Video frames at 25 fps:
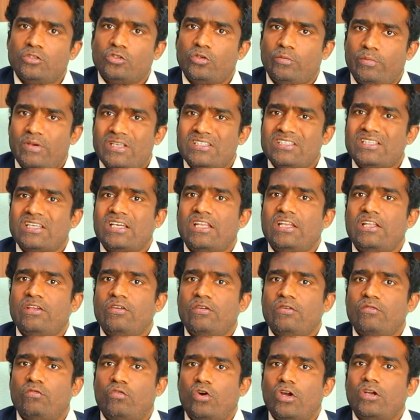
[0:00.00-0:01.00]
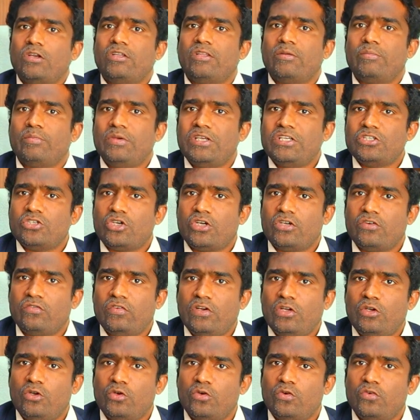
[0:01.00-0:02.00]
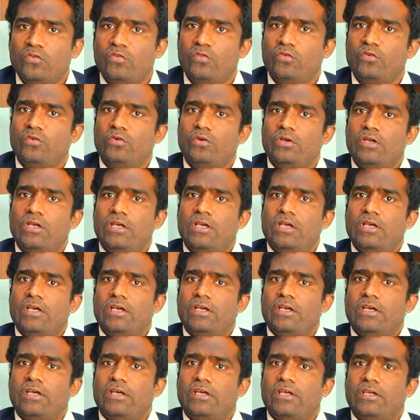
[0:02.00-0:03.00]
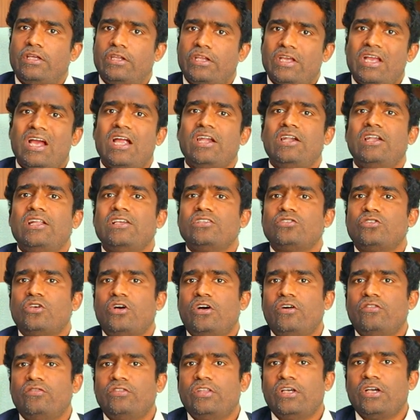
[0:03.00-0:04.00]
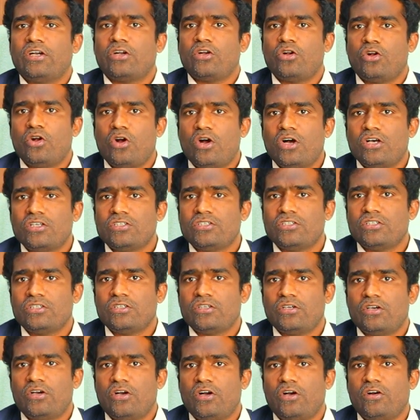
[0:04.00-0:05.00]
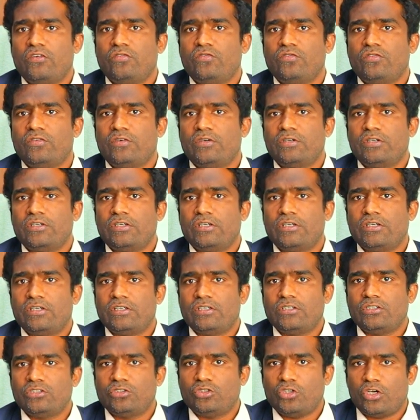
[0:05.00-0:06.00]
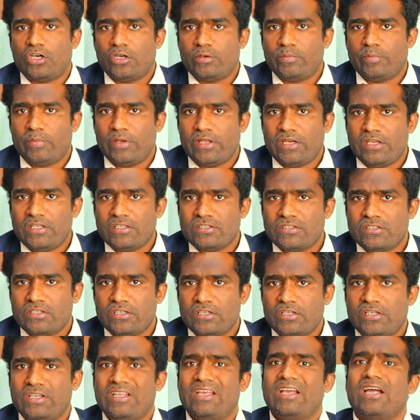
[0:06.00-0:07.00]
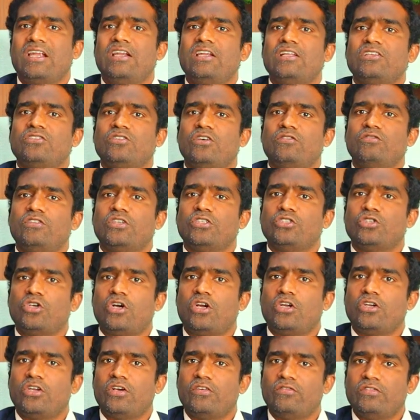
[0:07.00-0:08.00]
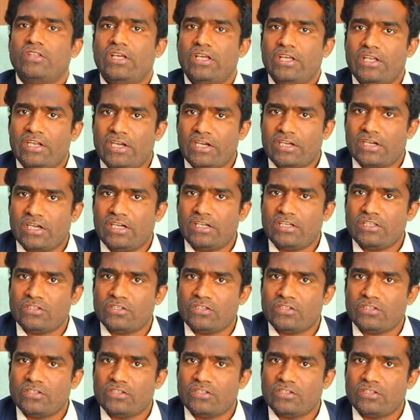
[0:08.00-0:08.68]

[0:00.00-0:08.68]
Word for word: So basically what the P-shot will do regardless of the cause of short penis, regardless of the short of the erectile